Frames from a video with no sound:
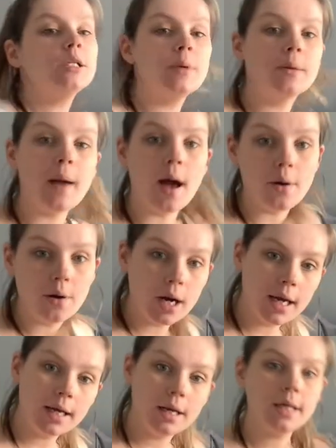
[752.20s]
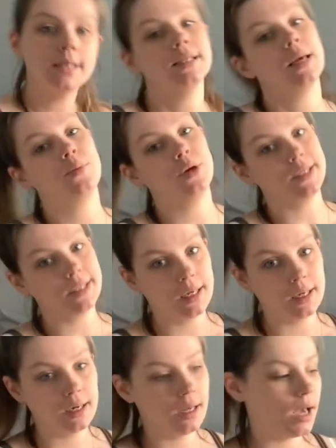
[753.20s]
bring Powerade, same
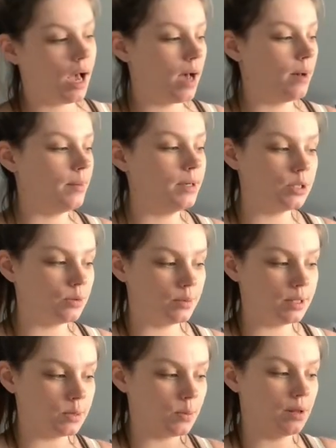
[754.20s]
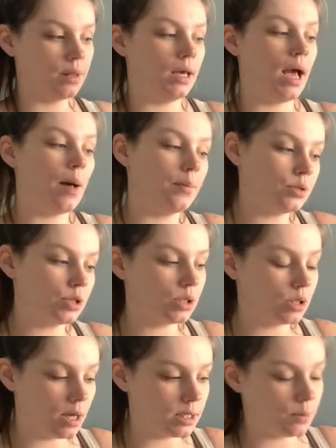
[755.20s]
reason. I don't always want the apple juice in
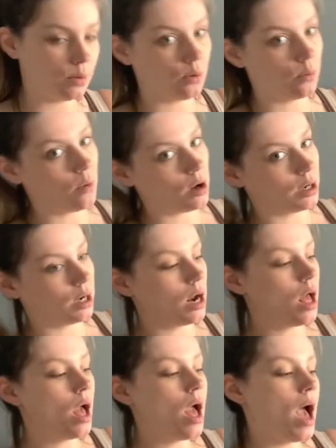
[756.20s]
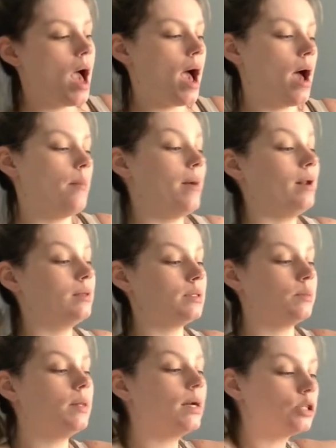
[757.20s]
the hospital or water. And some
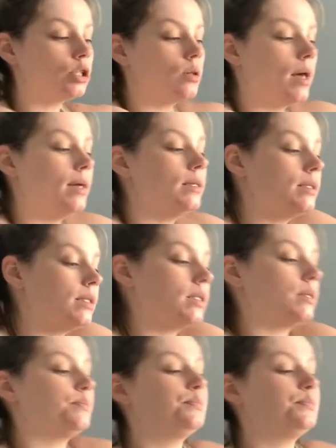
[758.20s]
electrolytes.